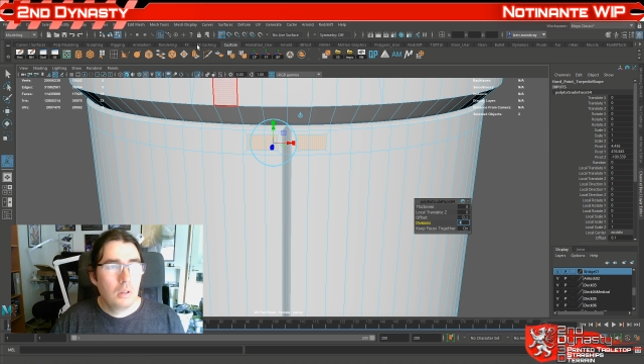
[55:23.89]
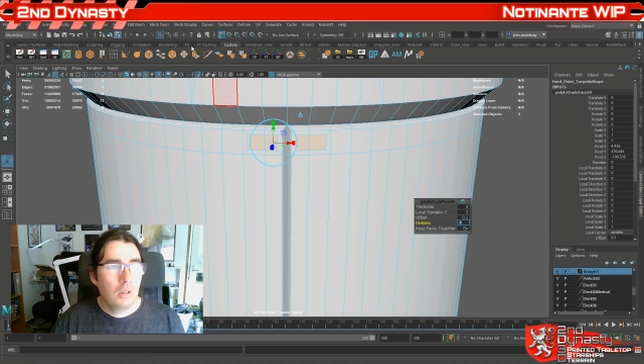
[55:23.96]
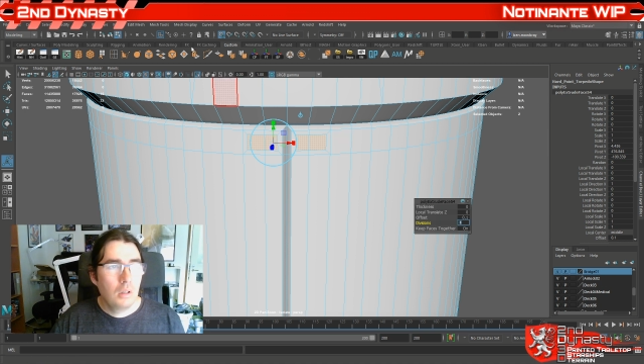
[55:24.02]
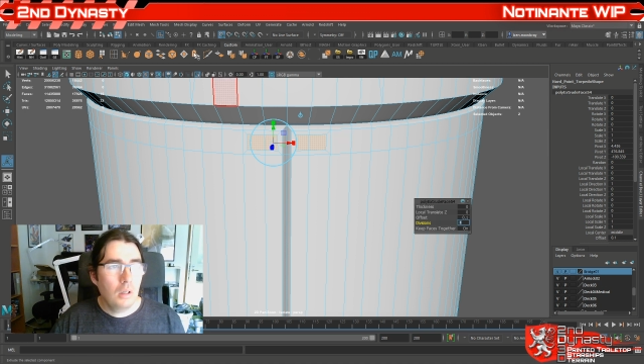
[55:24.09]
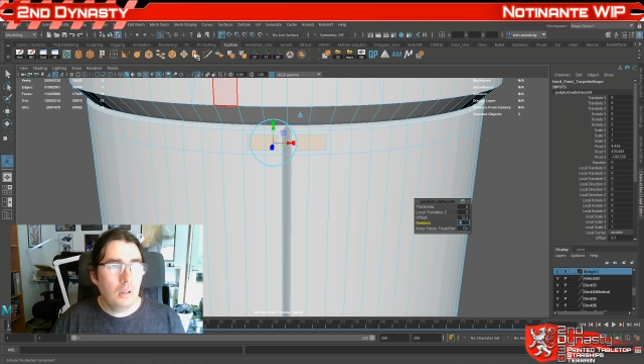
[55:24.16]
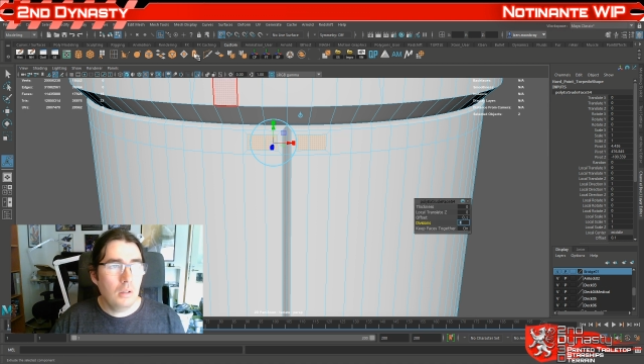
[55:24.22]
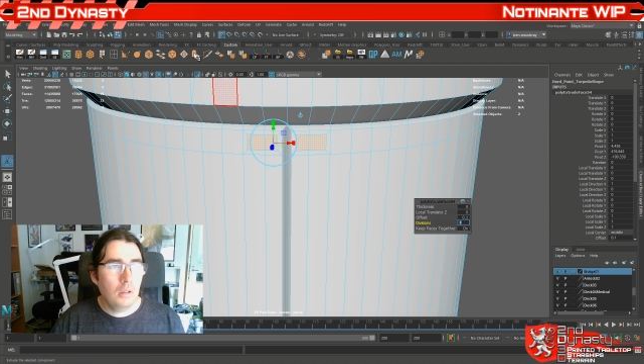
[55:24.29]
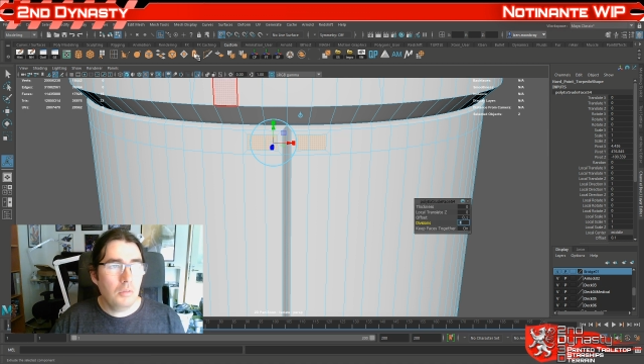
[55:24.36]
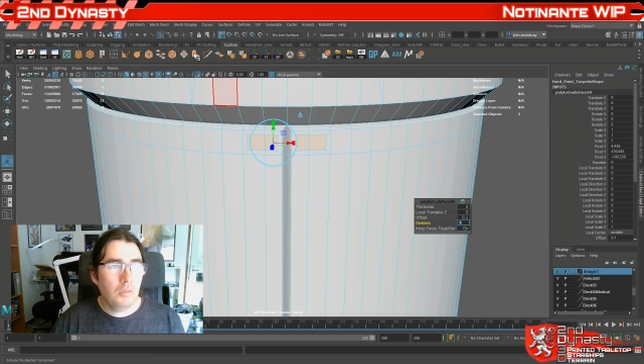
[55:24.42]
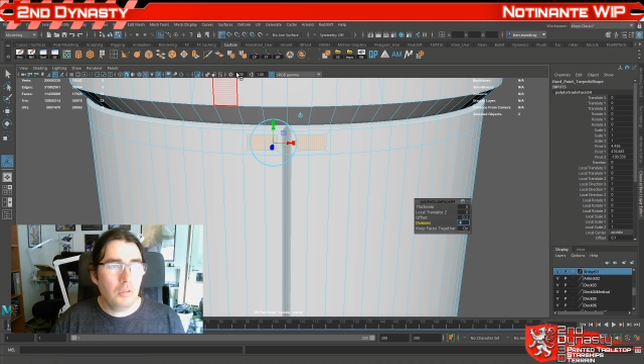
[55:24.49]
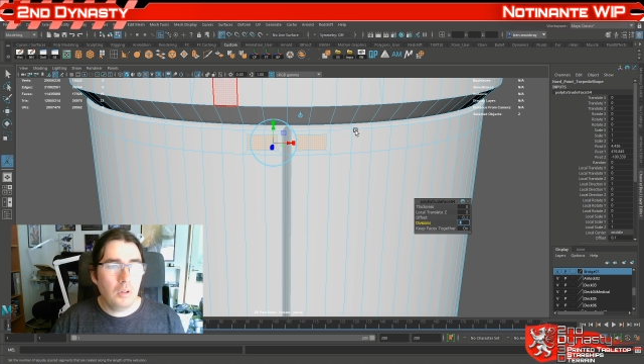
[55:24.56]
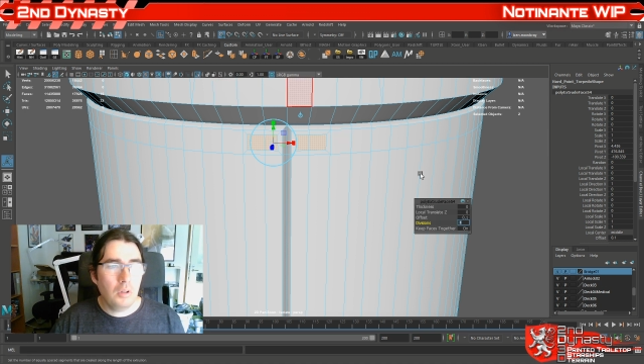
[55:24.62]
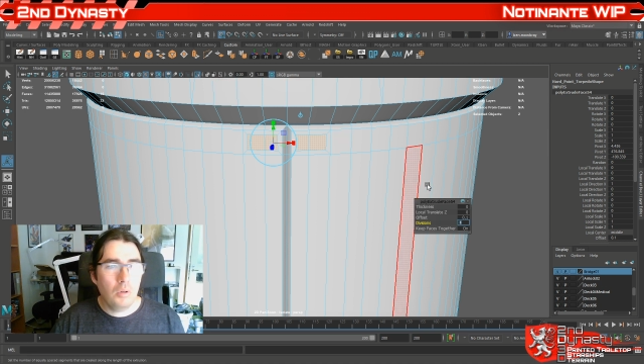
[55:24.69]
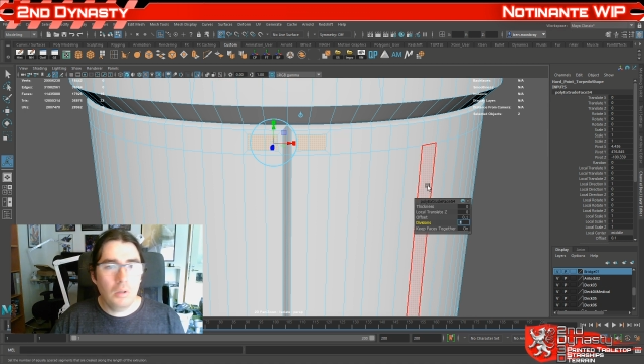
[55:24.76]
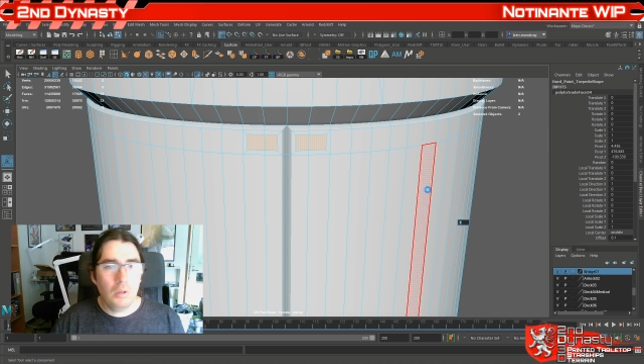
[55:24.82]
And then if we
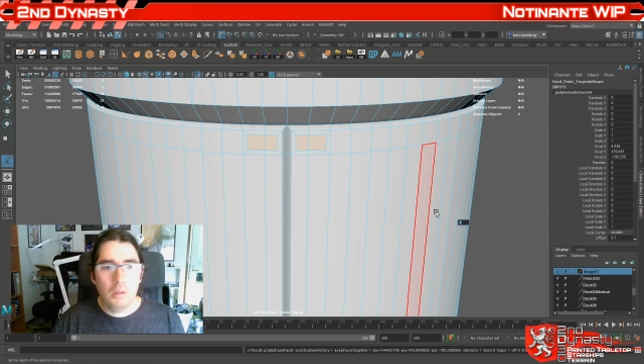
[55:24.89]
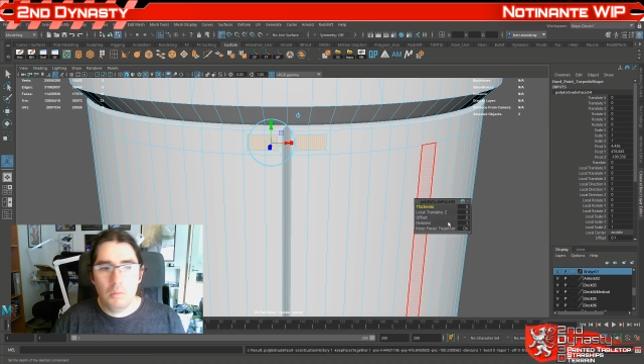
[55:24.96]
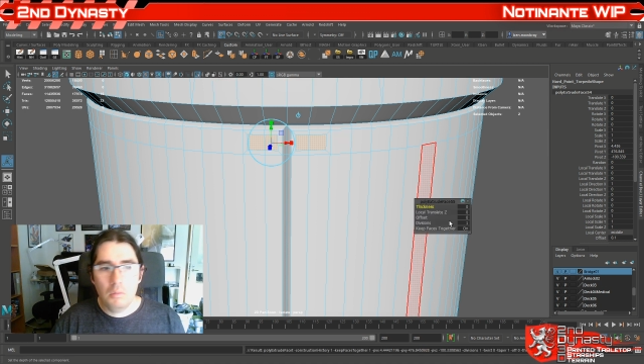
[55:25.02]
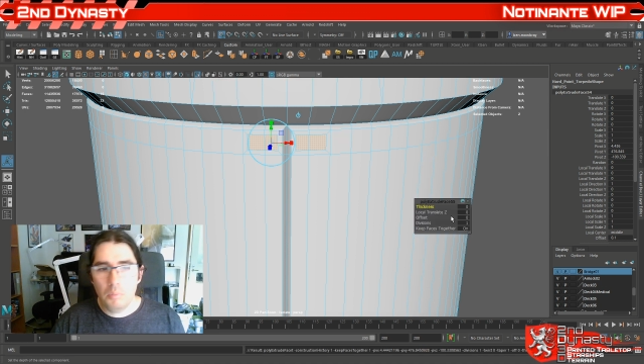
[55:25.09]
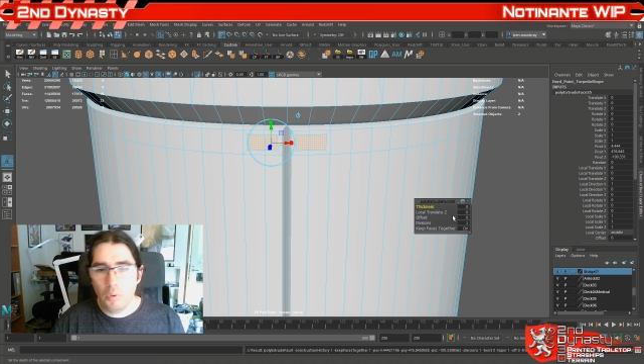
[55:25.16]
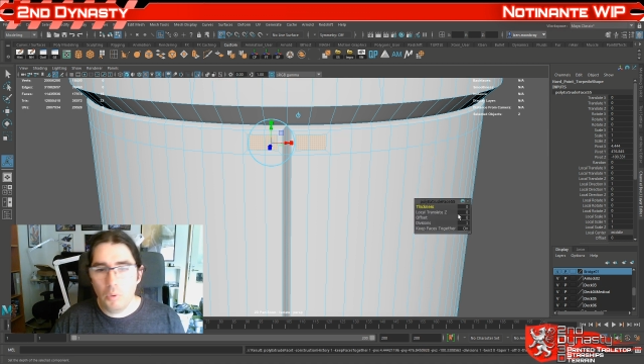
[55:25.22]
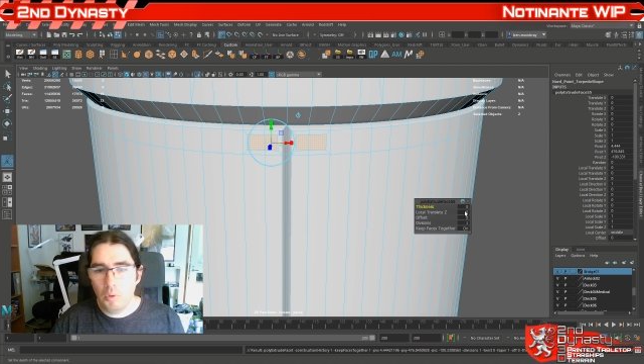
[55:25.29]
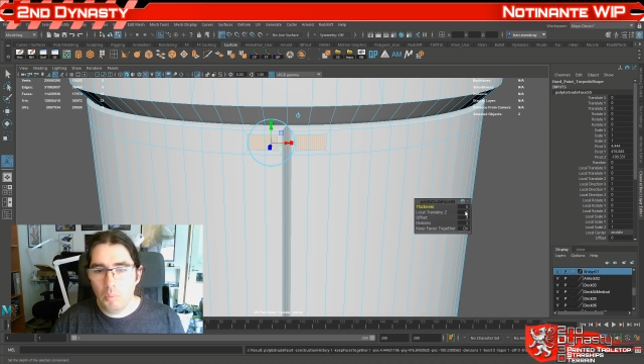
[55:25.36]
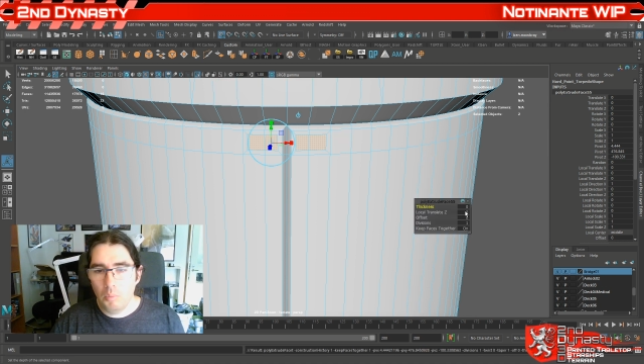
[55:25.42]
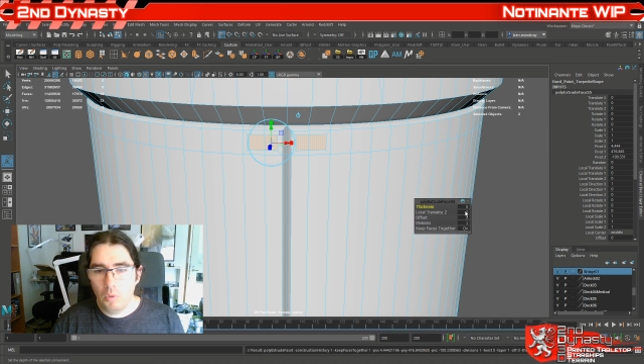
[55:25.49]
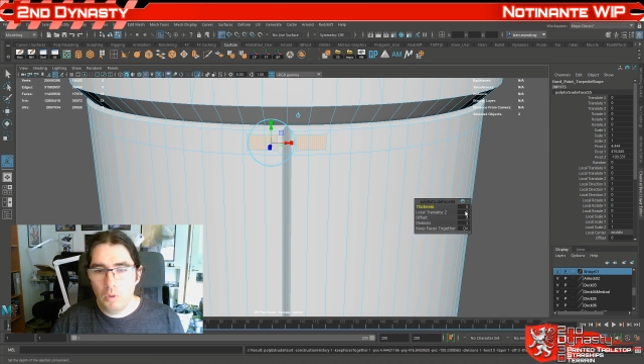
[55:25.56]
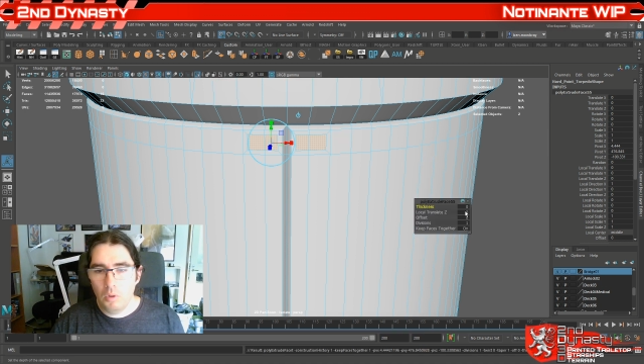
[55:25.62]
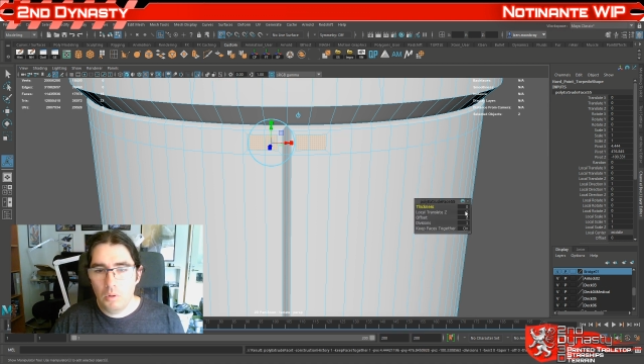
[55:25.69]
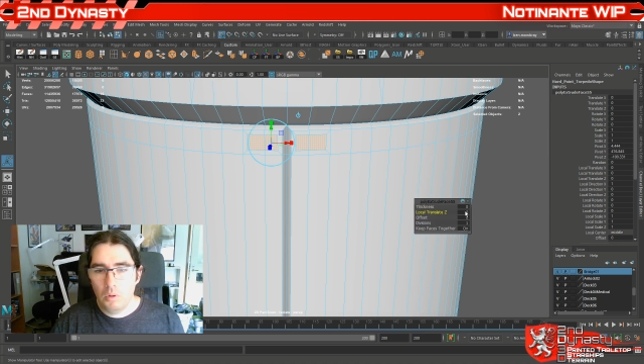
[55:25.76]
go in 0.1,